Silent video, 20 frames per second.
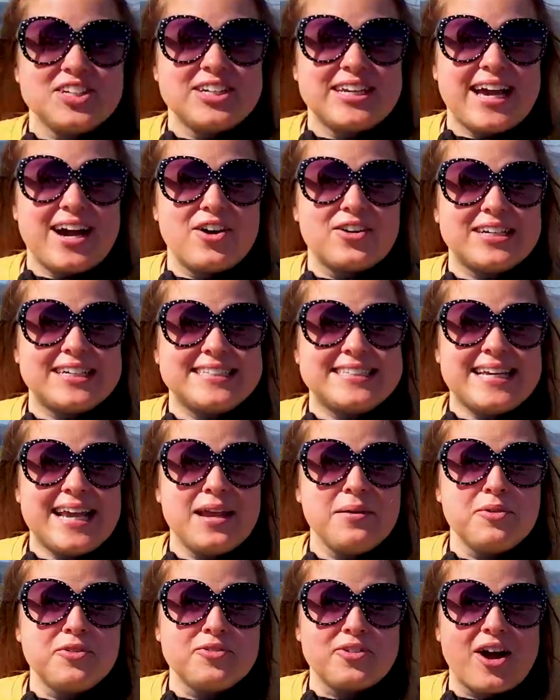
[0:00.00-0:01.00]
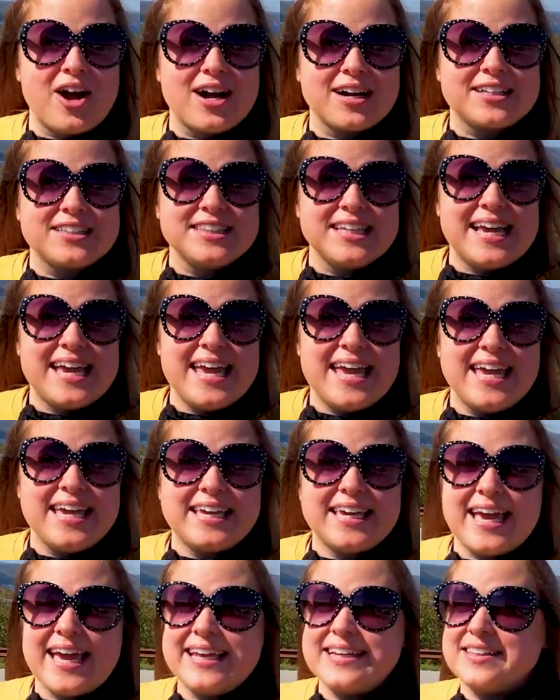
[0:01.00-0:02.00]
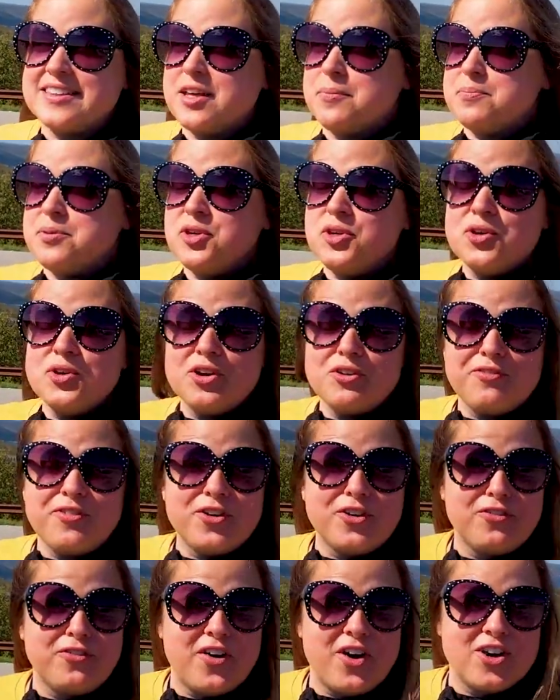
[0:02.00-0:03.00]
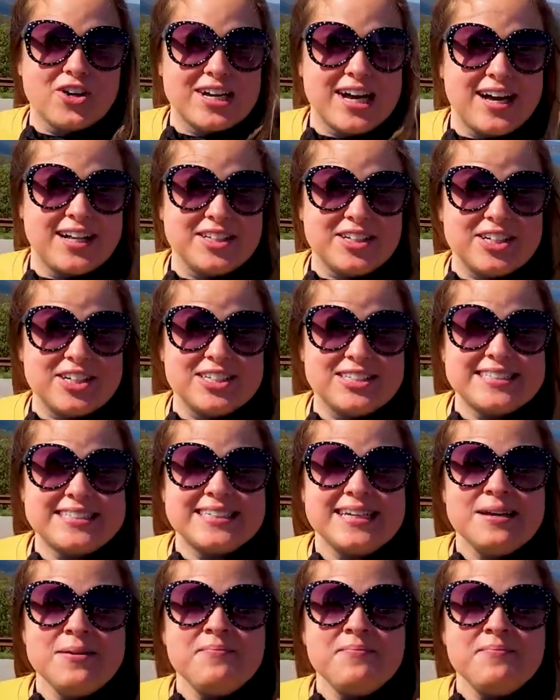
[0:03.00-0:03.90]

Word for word: Look out at Table Rock Lake and the beautiful fall colors.